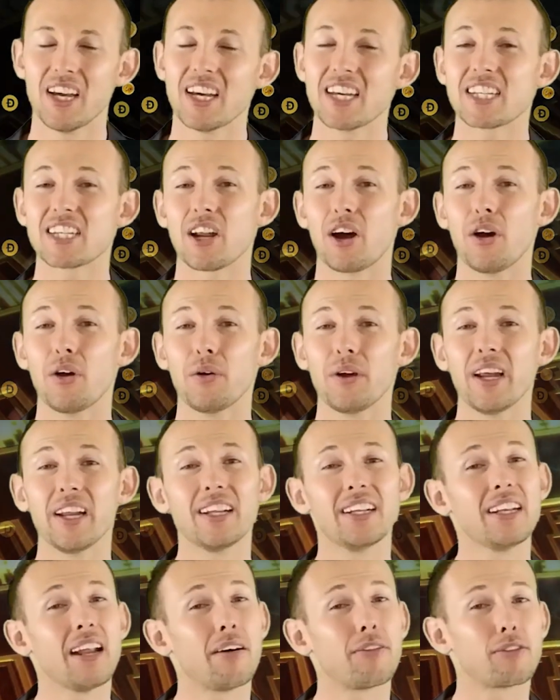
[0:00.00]
So in
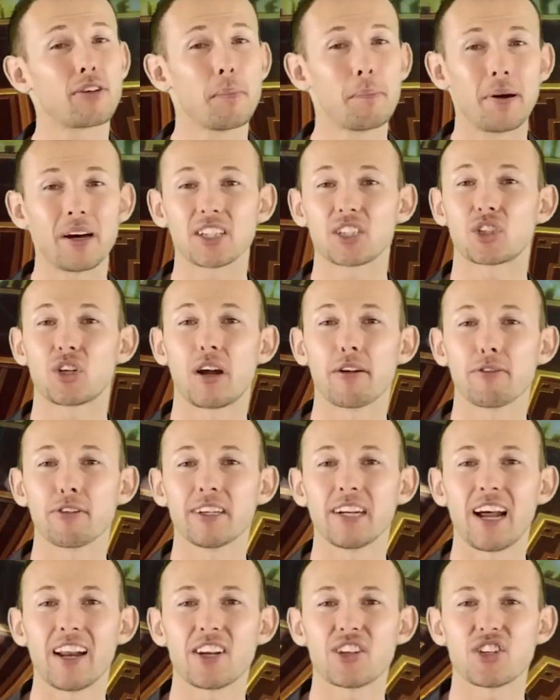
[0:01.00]
another bus driver
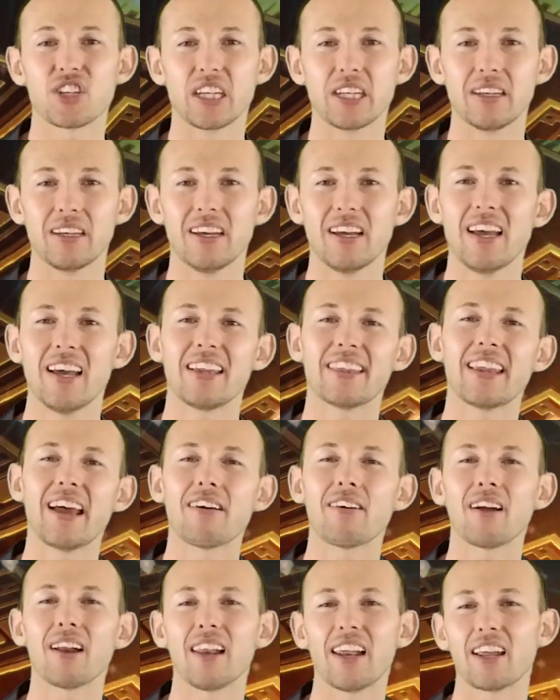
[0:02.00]
analogy,
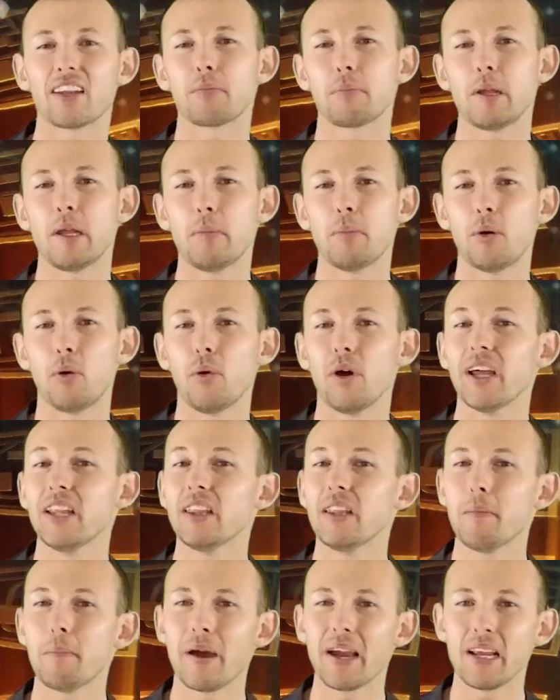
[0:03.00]
there are less people
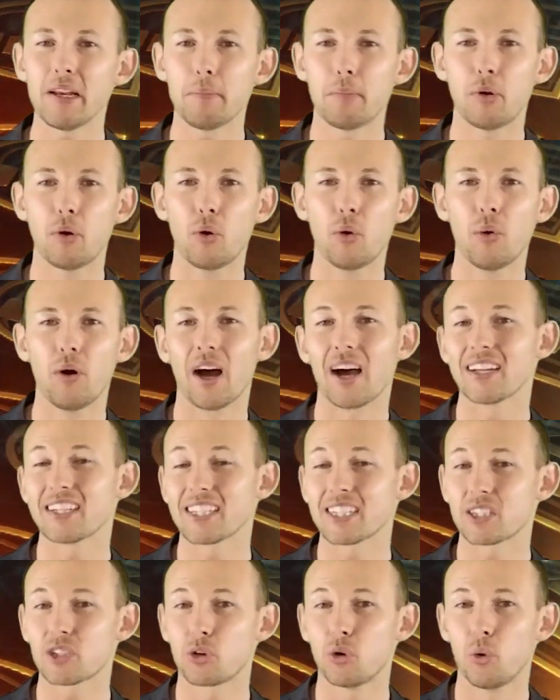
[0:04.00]
in the main pool as
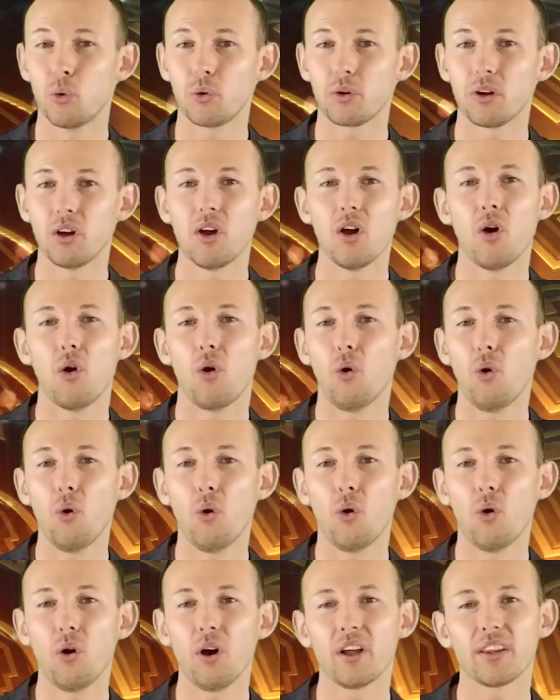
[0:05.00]
it's called,
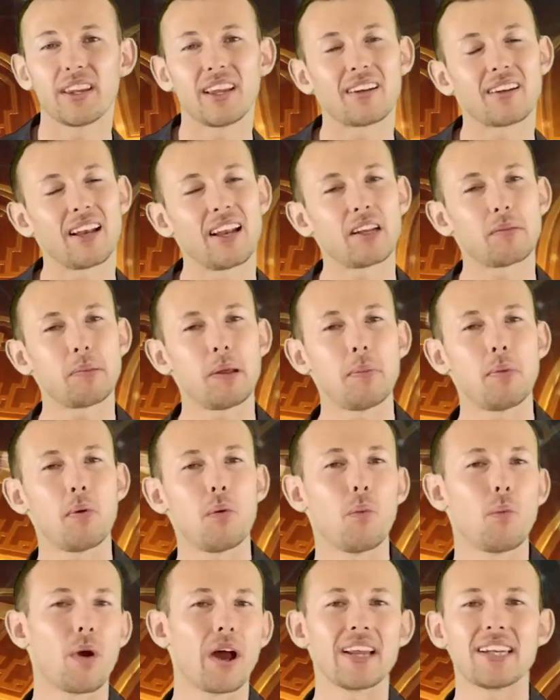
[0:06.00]
or there's less people
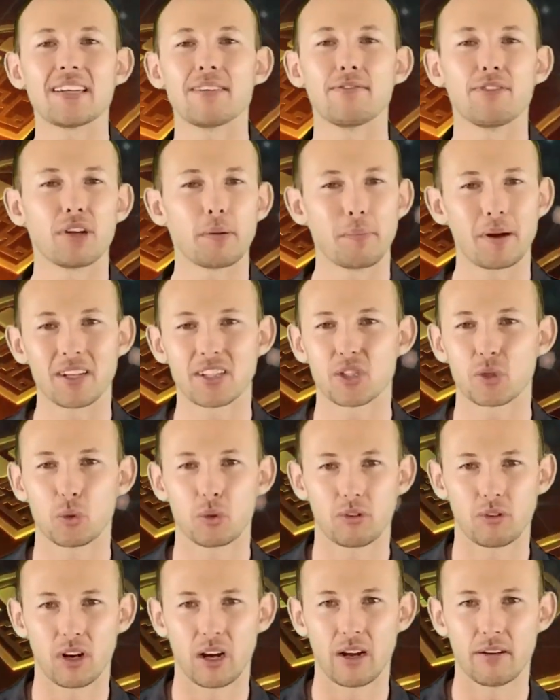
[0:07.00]
waiting for the bus to
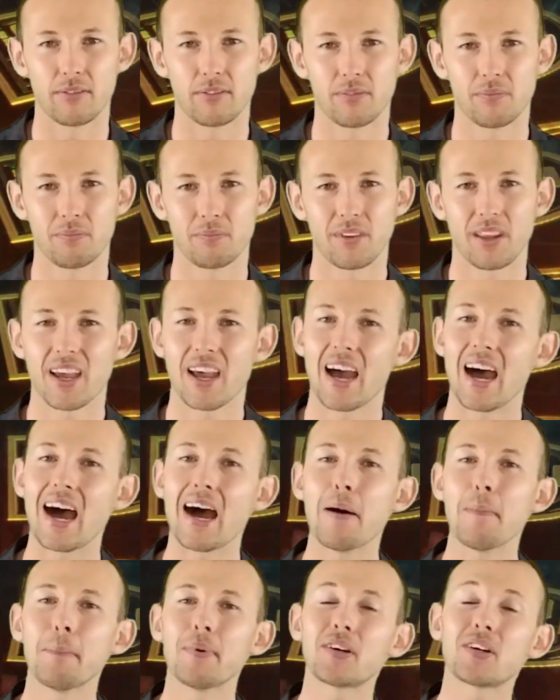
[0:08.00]
arrive.
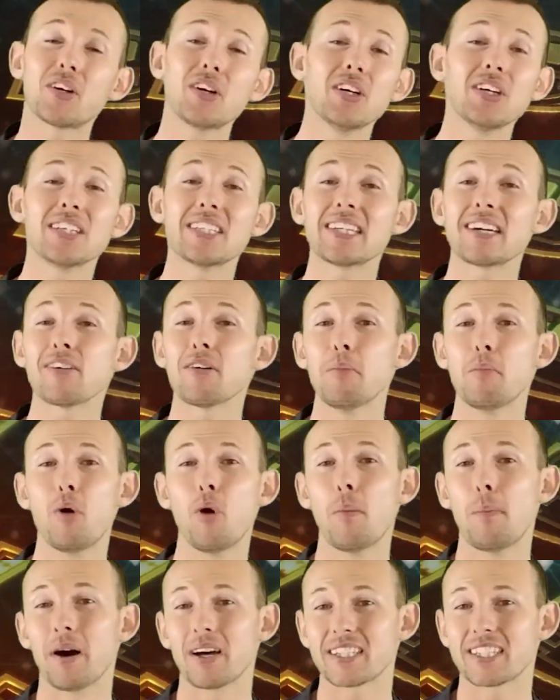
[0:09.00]
And because there are
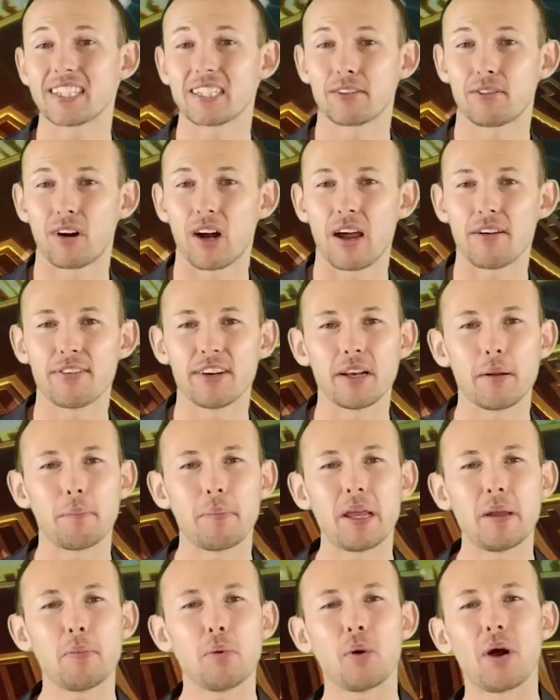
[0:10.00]
more buses arriving,
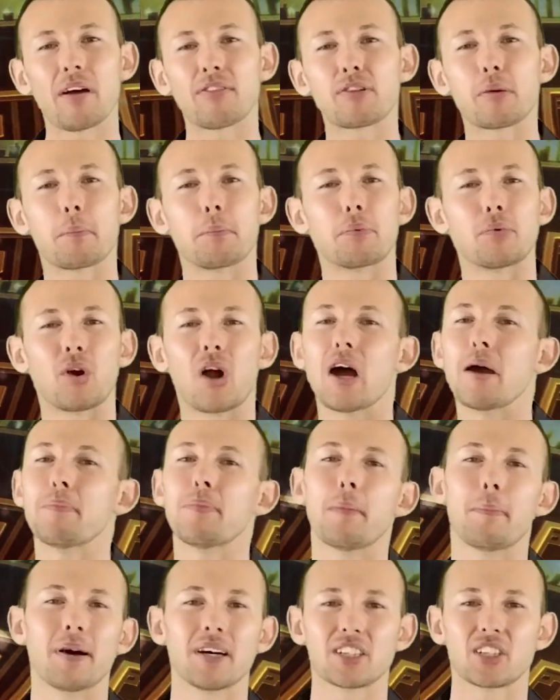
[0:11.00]
people have to bribe
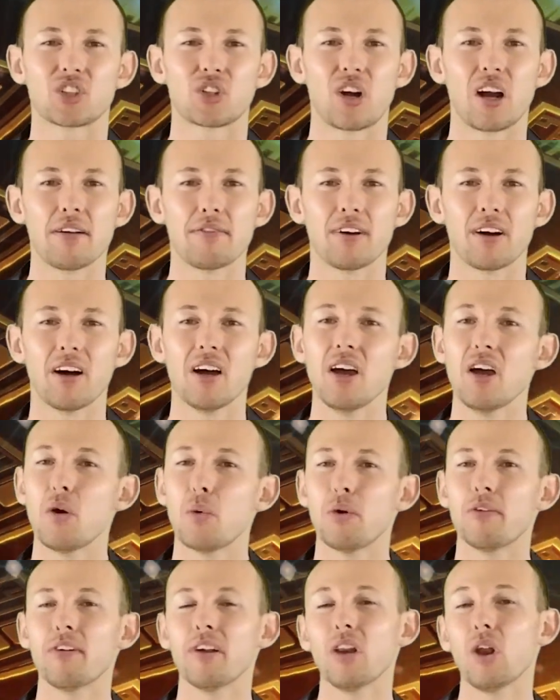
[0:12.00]
the bus driver
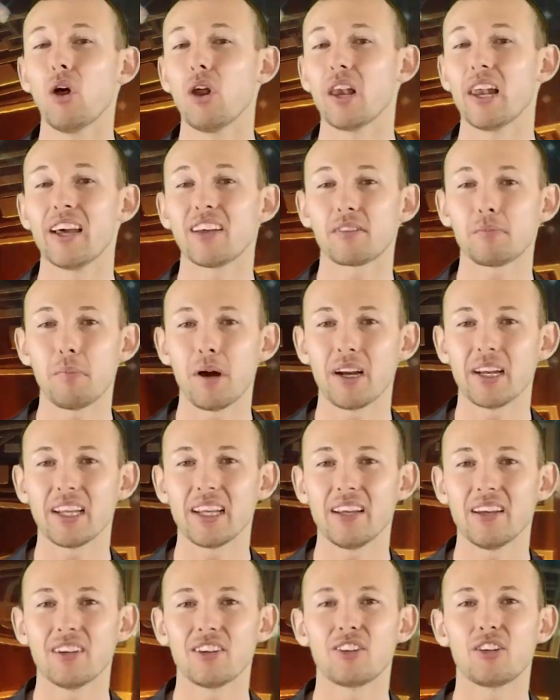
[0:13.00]
with a lot less
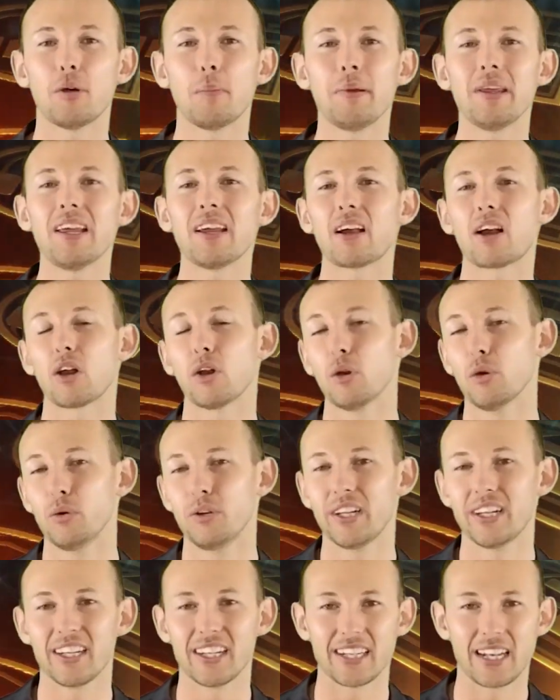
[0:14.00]
money to be
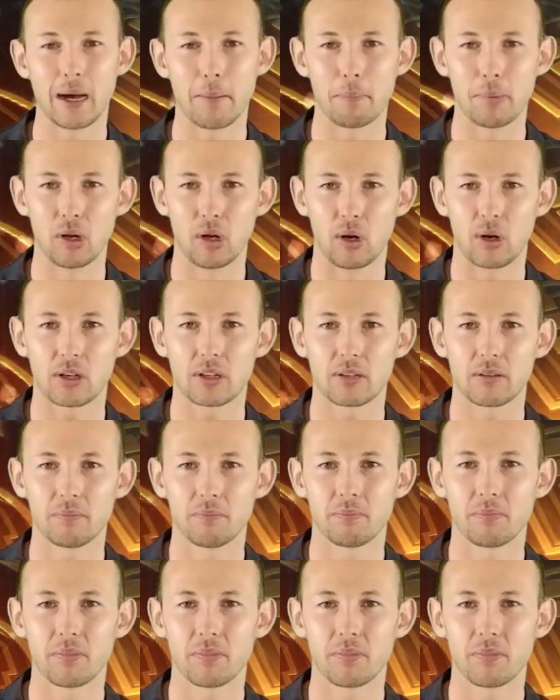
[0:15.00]
included in that block.